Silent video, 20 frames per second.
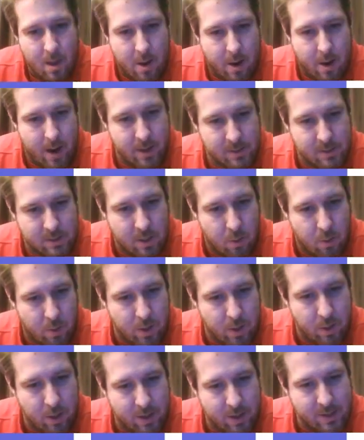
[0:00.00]
All right, so
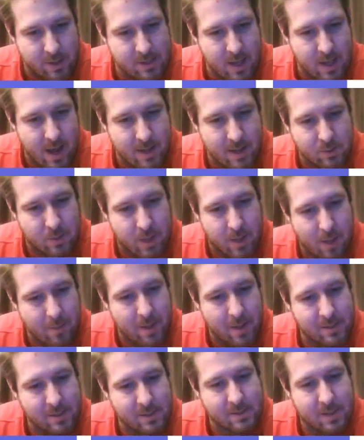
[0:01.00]
when you look at this last one, that
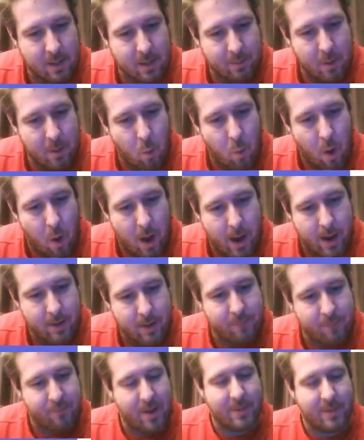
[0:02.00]
means it's going to be
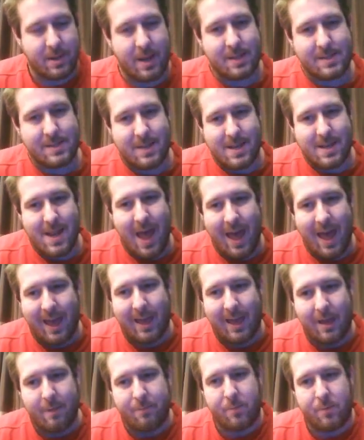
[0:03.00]
wide. The fact that it's
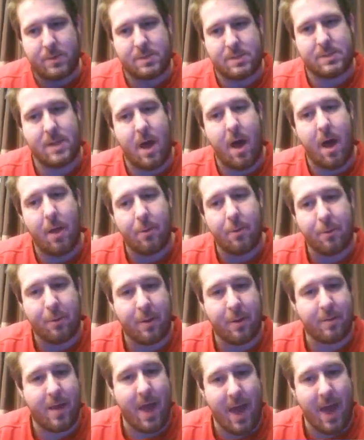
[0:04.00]
negative, which is the other
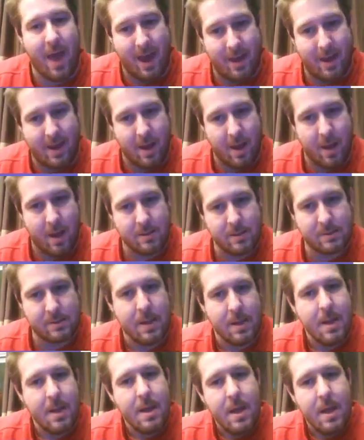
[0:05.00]
thing that a does.